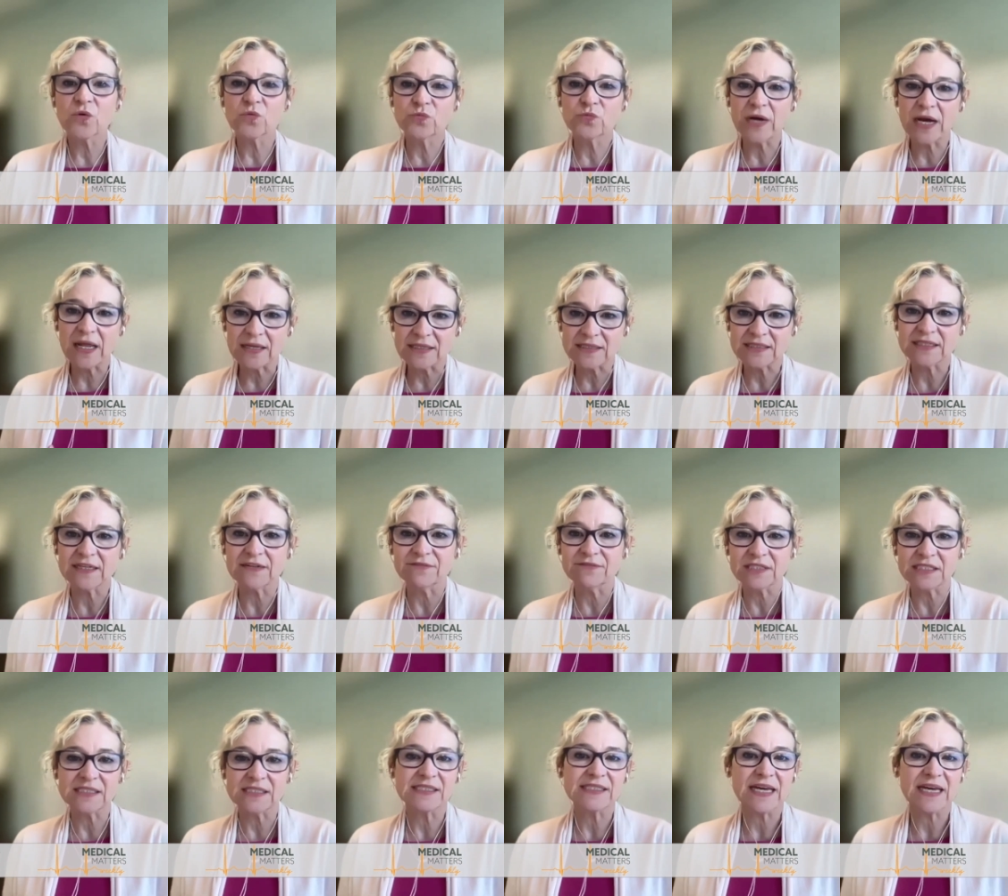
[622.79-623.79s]
relative
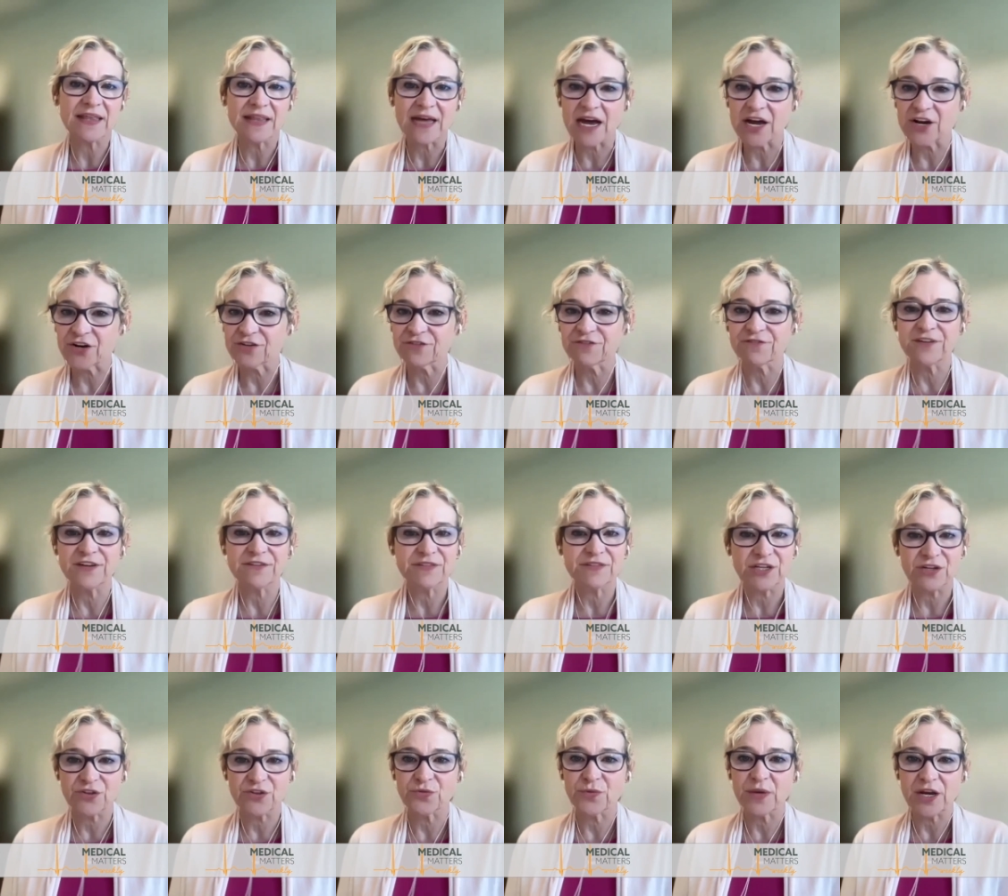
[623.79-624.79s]
to say the
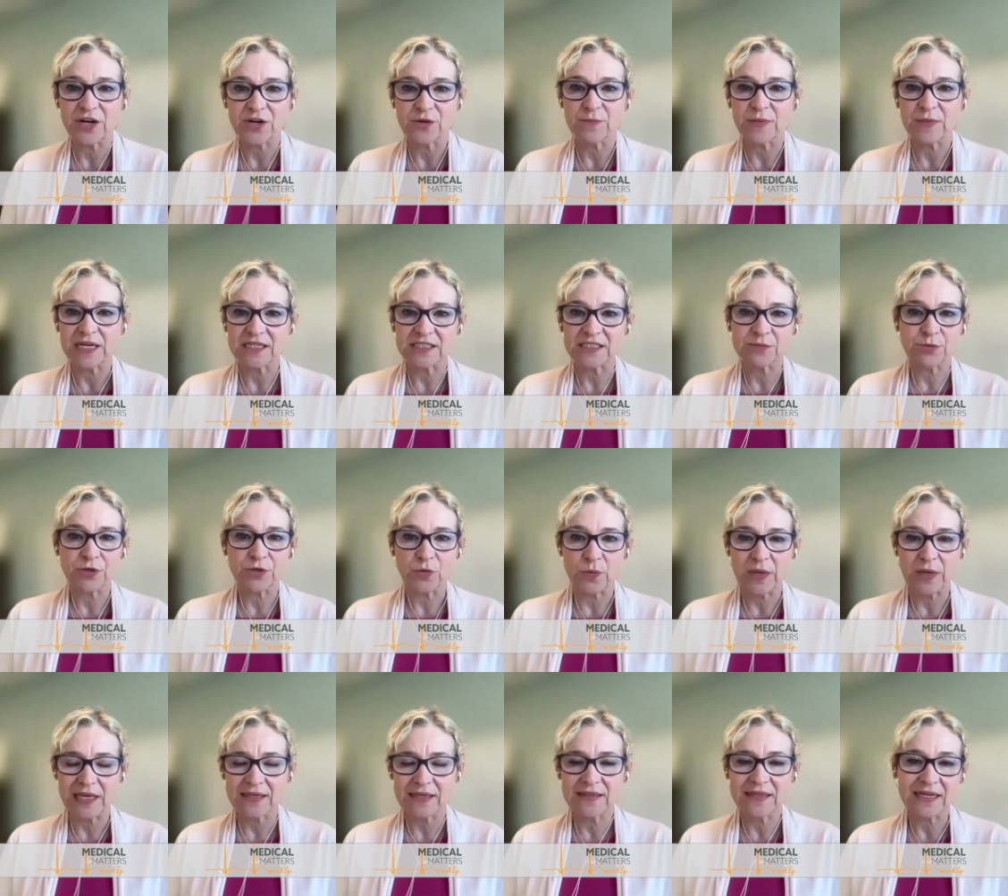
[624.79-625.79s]
150 to 300 minutes per
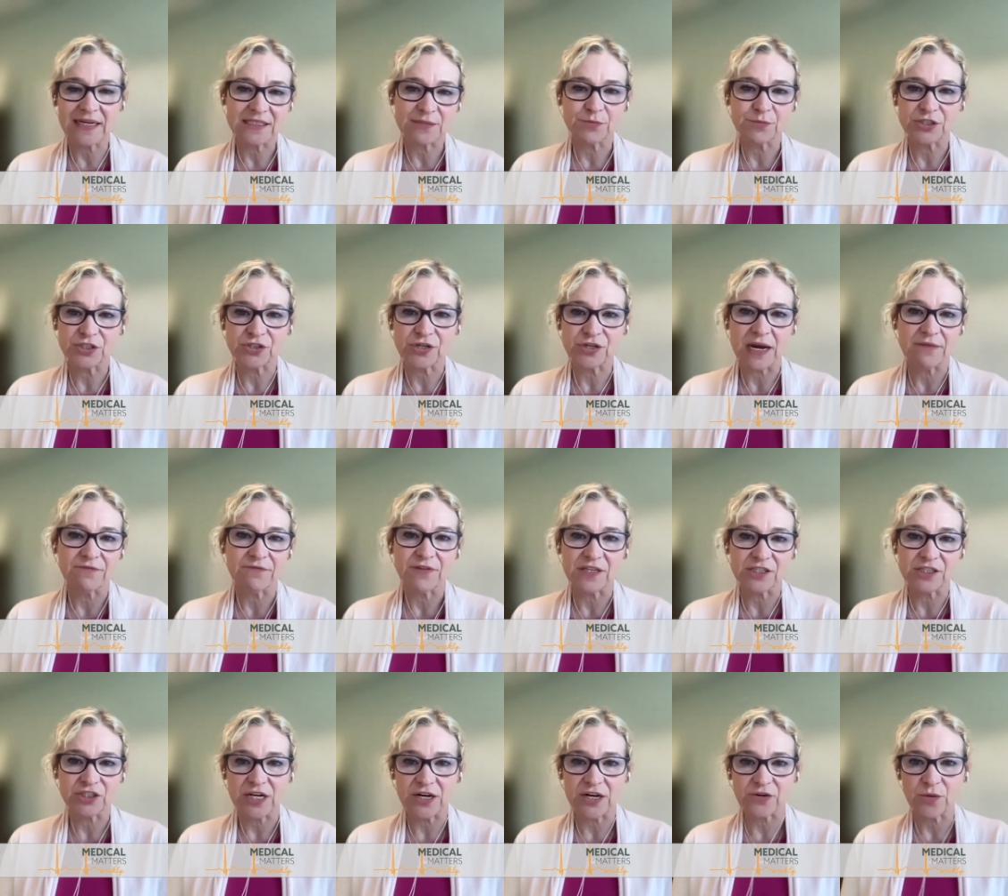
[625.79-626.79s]
week that's prescribed for
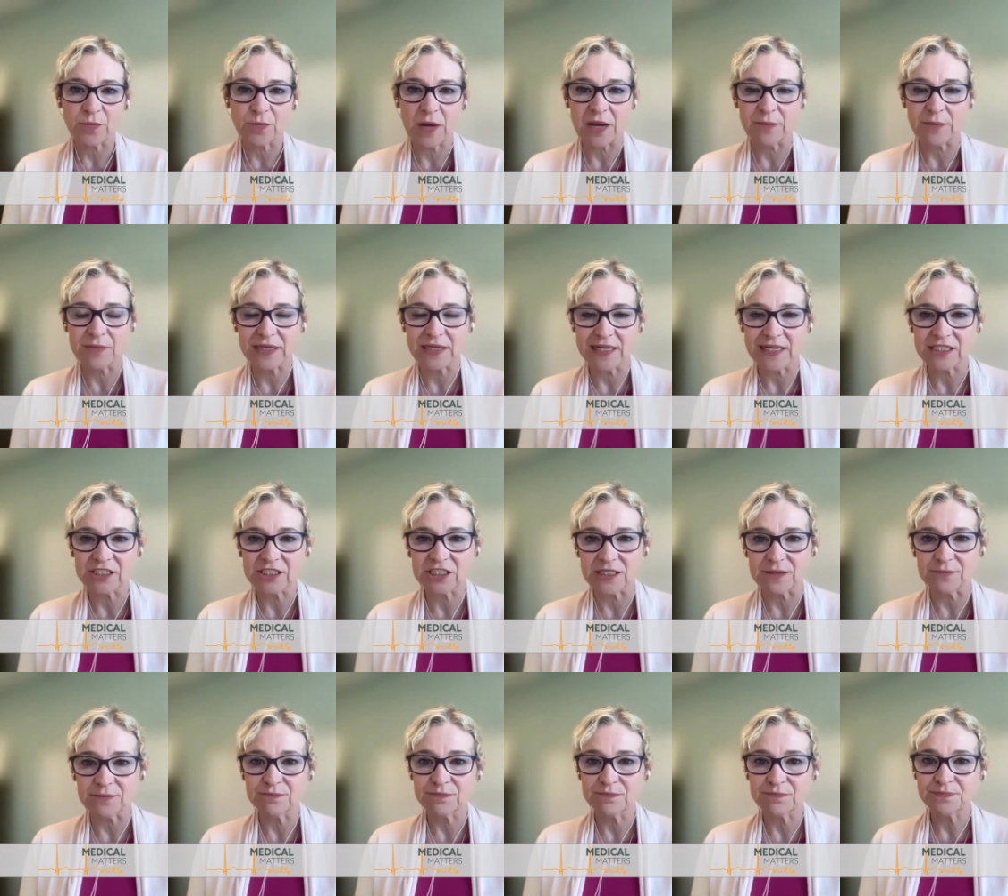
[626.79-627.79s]
the general
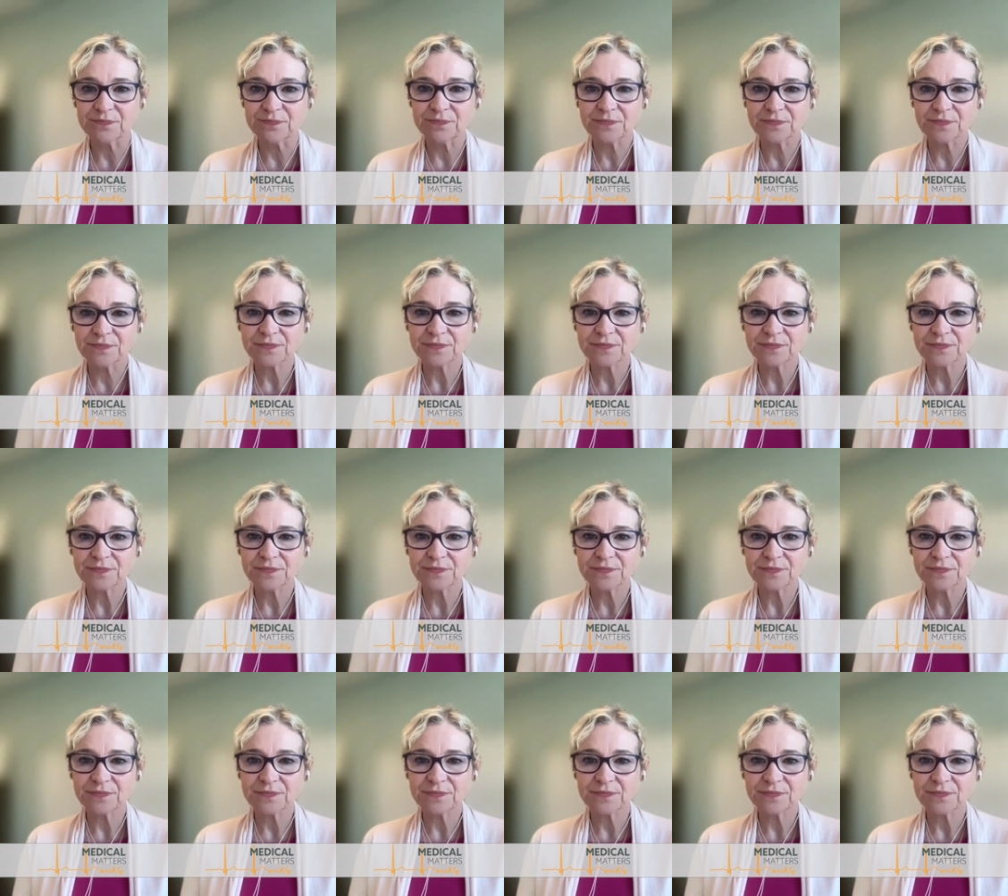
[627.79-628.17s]
population.